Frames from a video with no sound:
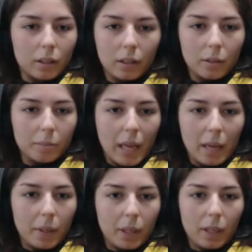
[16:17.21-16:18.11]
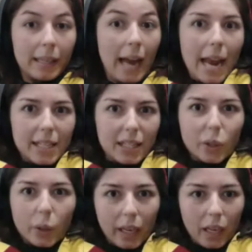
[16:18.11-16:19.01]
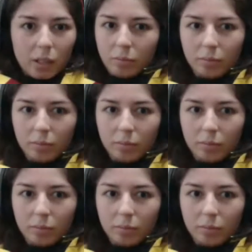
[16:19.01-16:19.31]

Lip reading: maybe an ice cream.